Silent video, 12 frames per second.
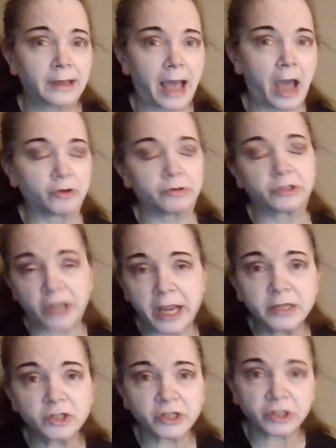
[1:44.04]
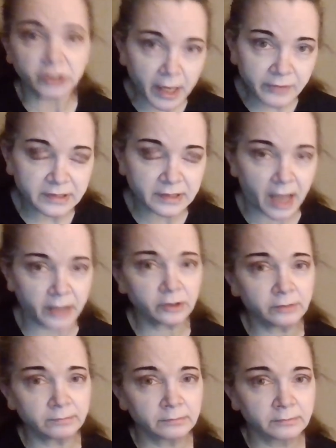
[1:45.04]
how to change their
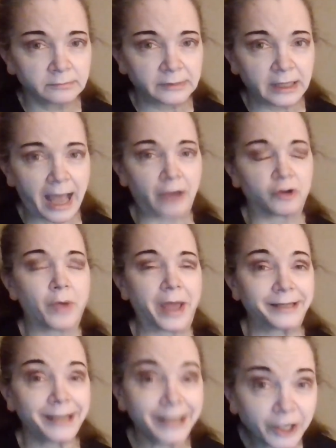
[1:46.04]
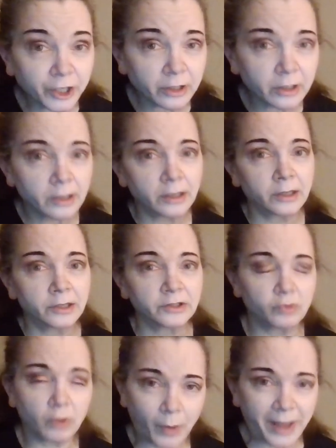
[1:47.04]
lifestyle, how to adhere
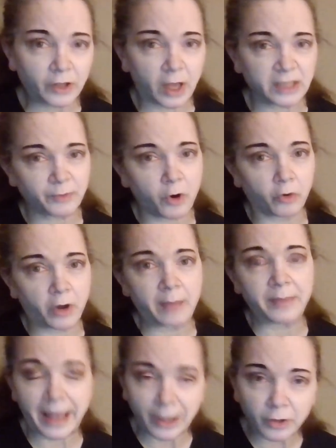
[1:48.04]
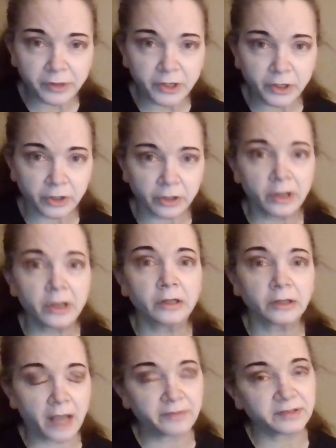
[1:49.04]
to a weight loss program, a healthier
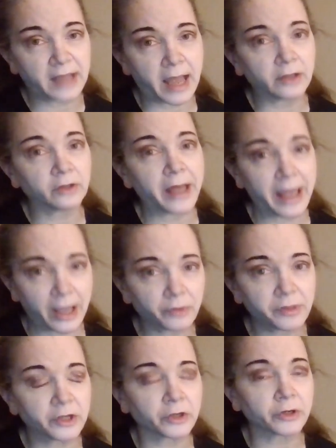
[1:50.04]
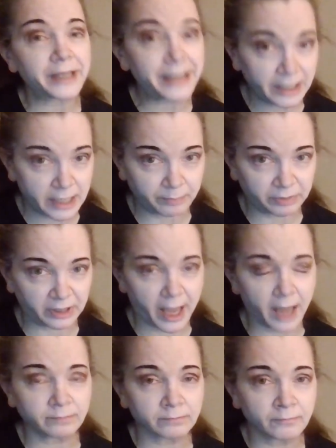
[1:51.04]
lifestyle, a healthier eating
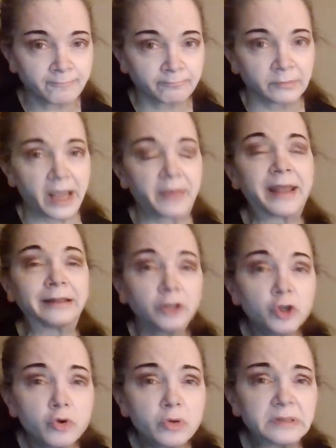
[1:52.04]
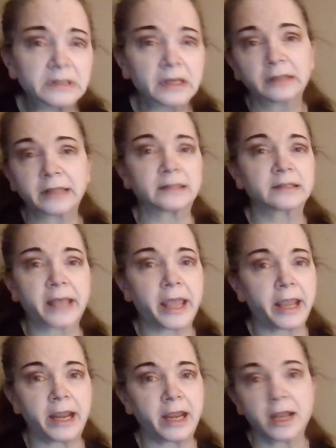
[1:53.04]
plan, and they lose, let's
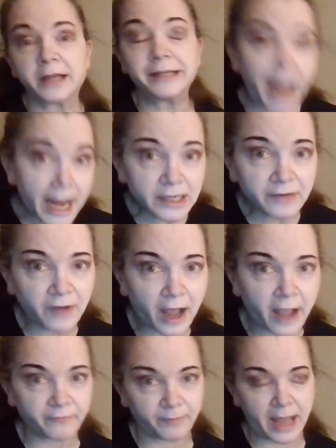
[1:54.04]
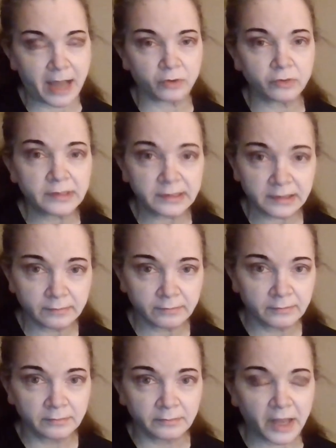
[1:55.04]
say, 95 pounds,
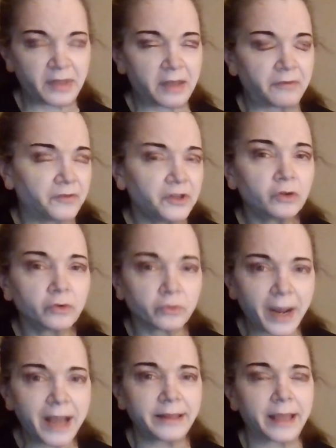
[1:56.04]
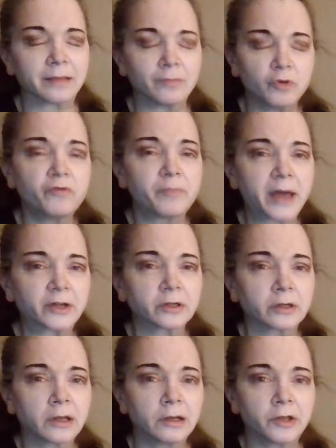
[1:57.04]
and they feel great, they can move
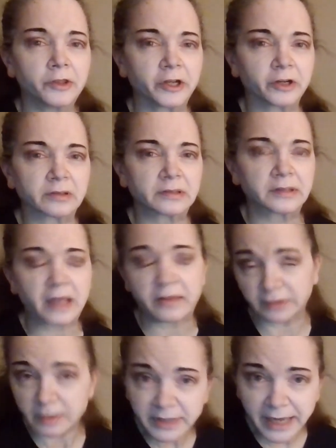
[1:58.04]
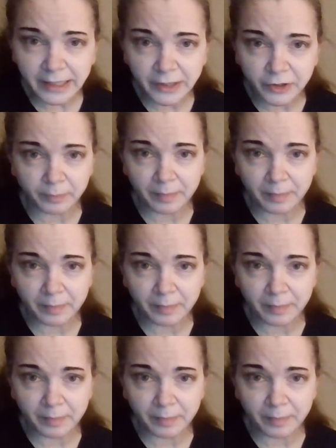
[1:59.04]
better, they've eliminated their